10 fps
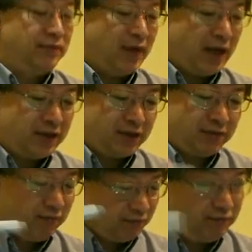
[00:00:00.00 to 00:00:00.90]

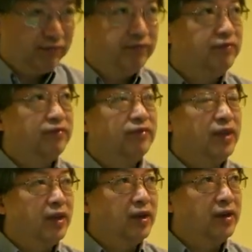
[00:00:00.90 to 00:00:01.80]
That's
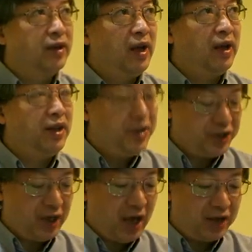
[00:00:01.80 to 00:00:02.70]
an
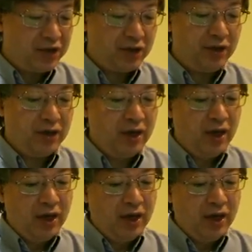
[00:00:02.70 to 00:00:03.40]
easy answer.